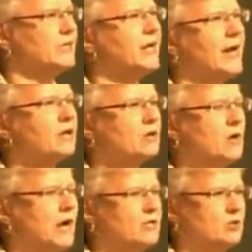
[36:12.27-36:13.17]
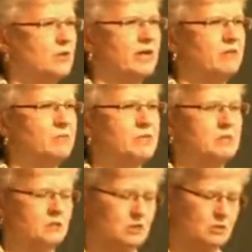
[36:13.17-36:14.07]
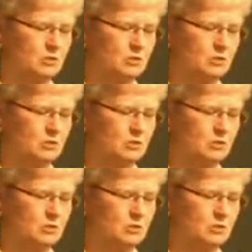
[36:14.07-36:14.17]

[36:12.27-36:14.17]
categorize creative businesses.